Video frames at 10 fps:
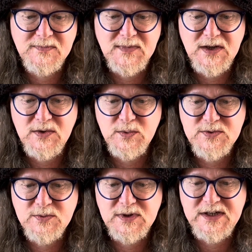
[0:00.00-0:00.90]
It was
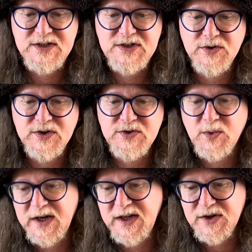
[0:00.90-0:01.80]
released on the
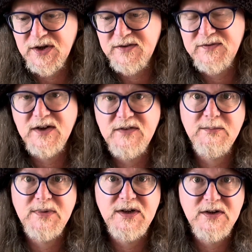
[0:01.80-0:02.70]
23rd of
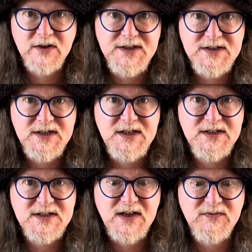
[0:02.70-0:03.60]
November
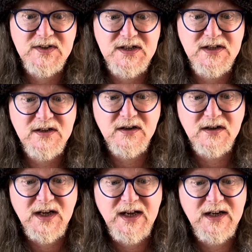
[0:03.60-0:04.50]

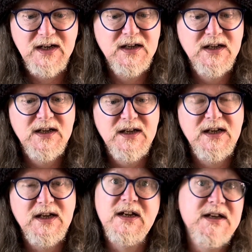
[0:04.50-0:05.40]
1979.
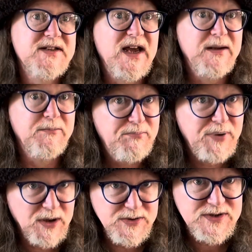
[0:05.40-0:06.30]
It is a
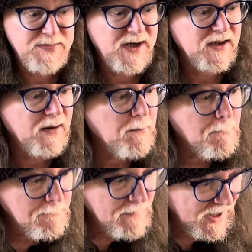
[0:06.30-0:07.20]
post-punk
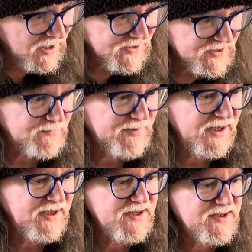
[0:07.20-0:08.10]

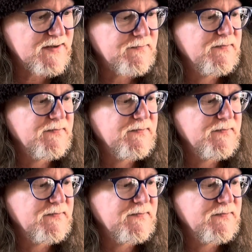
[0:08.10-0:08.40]
masterpiece.